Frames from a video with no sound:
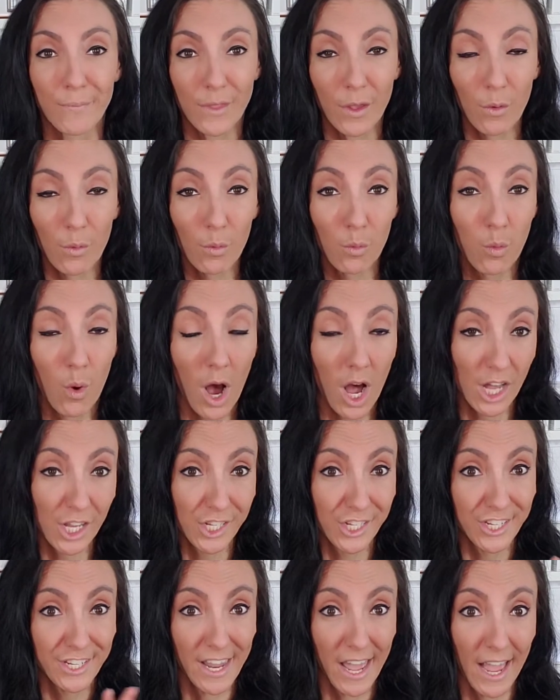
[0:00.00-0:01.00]

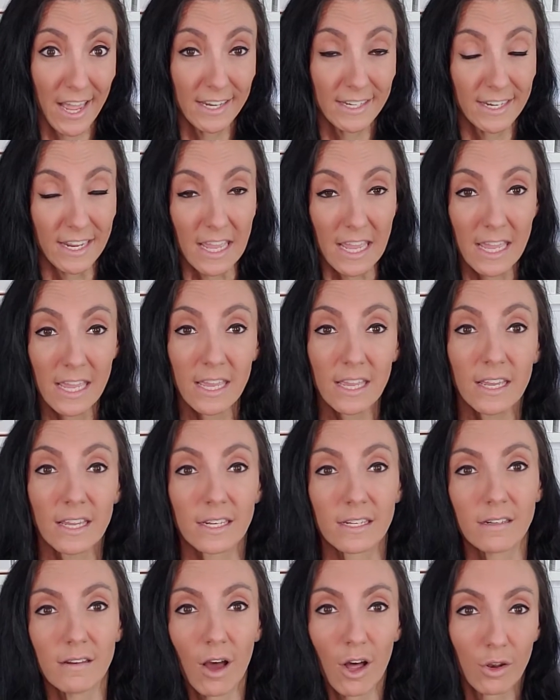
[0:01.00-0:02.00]
Wash that day.
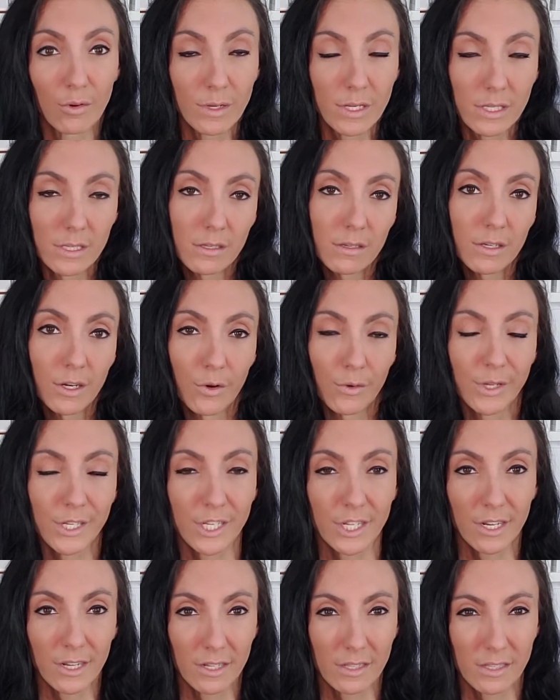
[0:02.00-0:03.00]
It always,
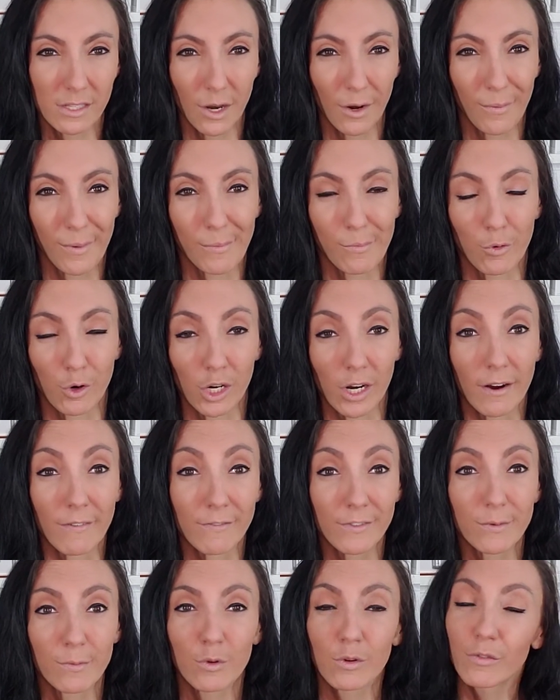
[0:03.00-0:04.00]
it's a little bit more
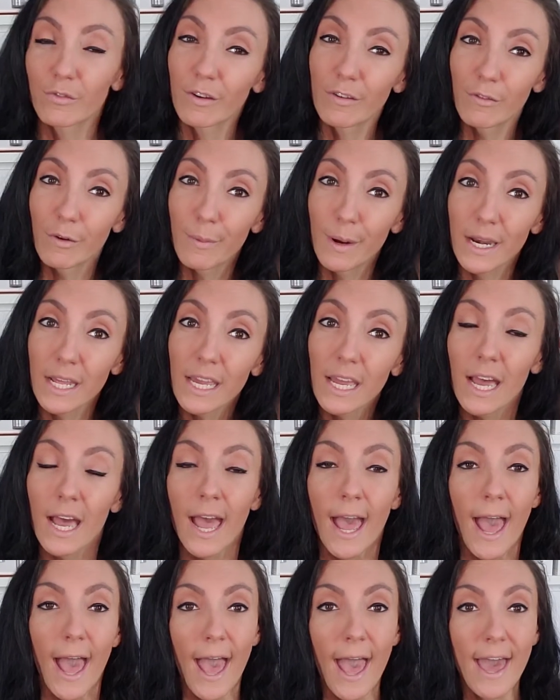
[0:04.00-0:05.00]
comfortable for everybody.
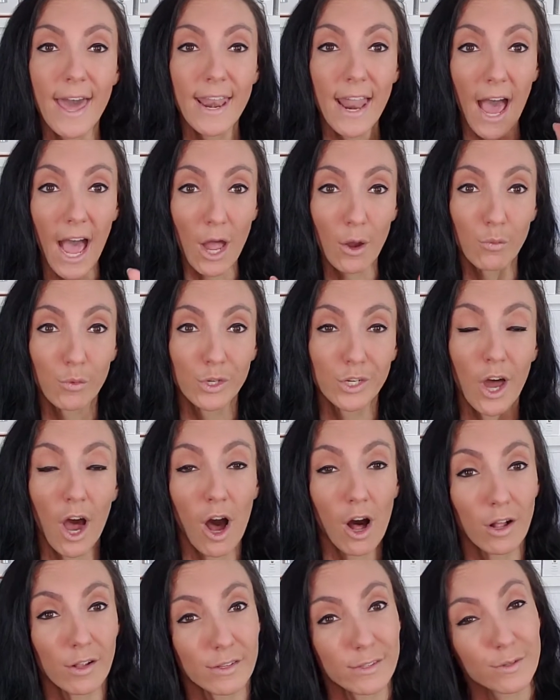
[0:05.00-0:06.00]
And I would
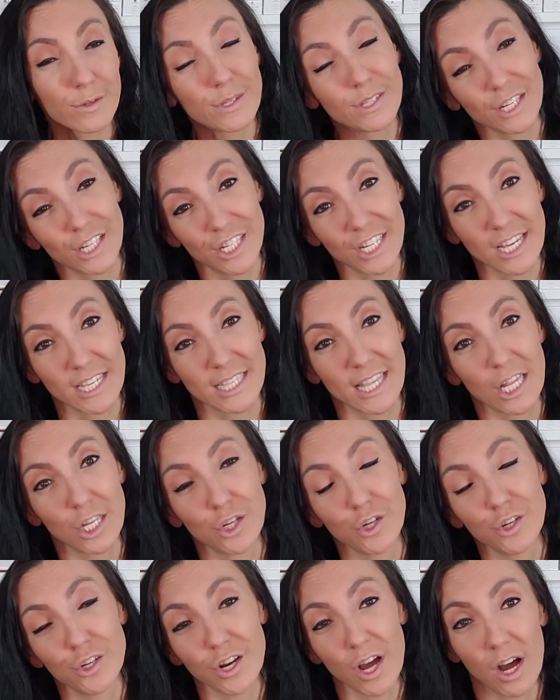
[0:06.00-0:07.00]
also suggest that
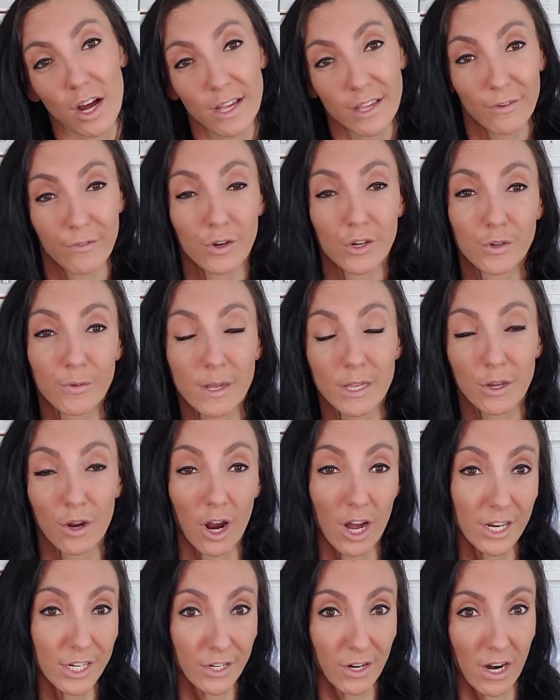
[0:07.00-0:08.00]
if you're doing your
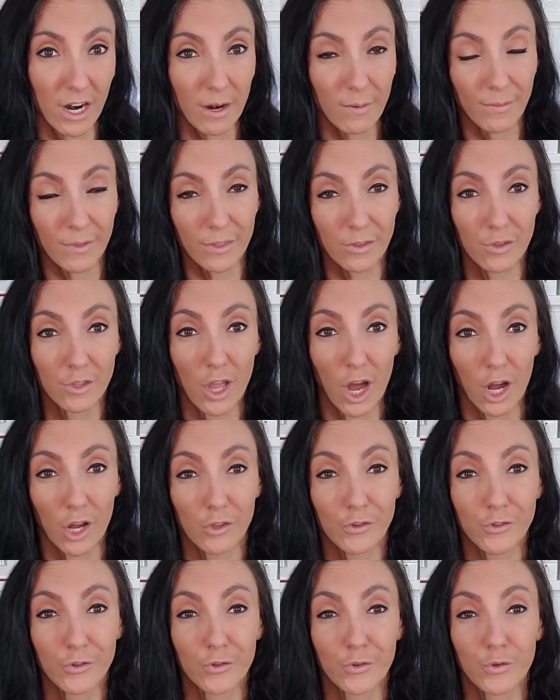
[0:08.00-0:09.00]
underarm,
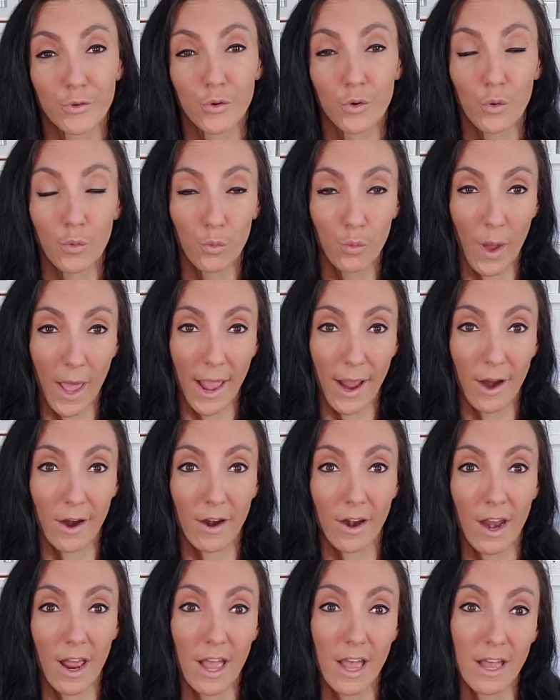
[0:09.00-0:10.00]
not to
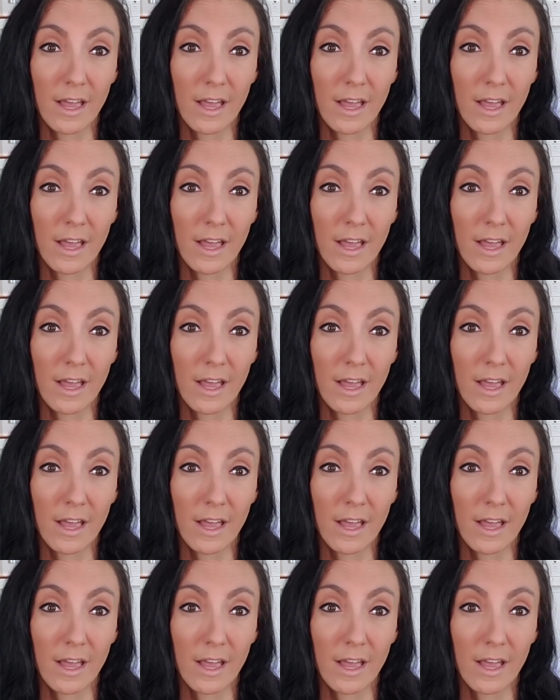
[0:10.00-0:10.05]
wear